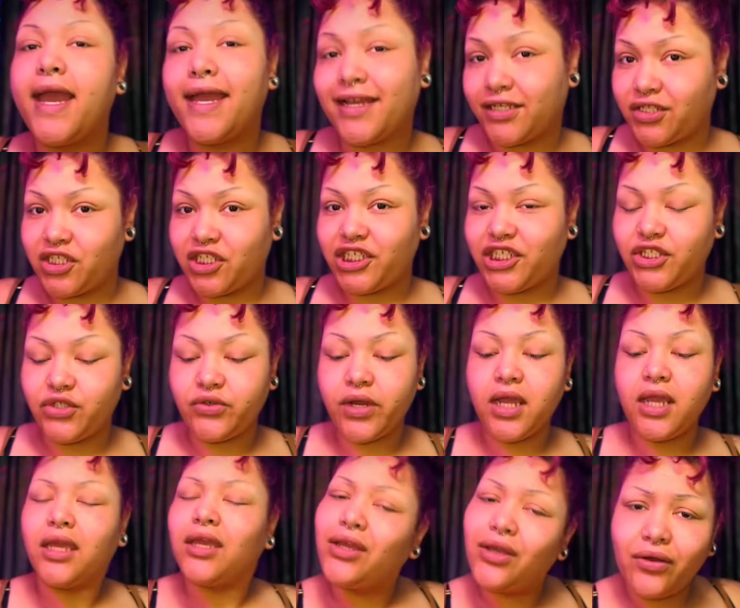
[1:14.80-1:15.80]
As soon as she's
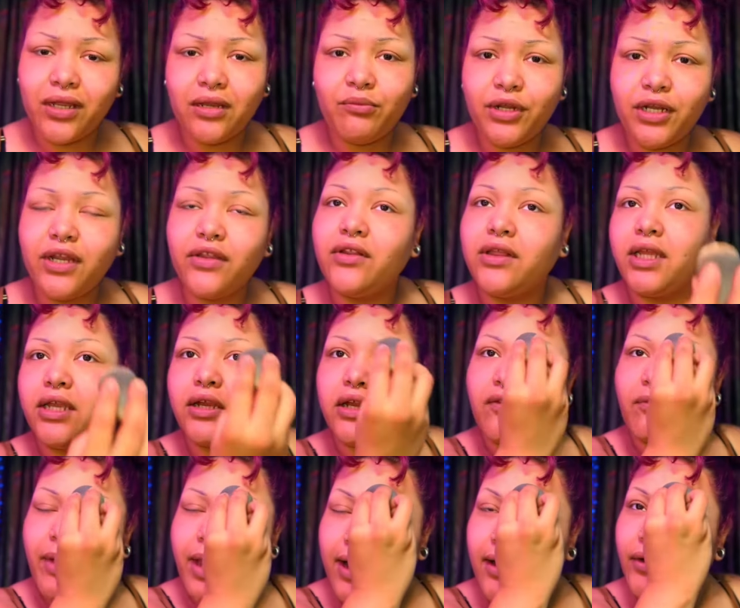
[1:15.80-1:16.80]
dry, go ahead and put another layer
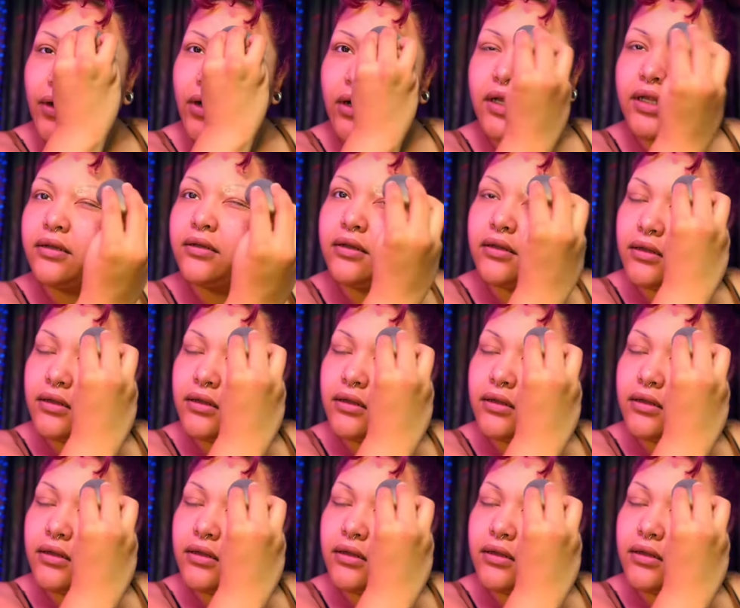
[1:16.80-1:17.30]
of powder on.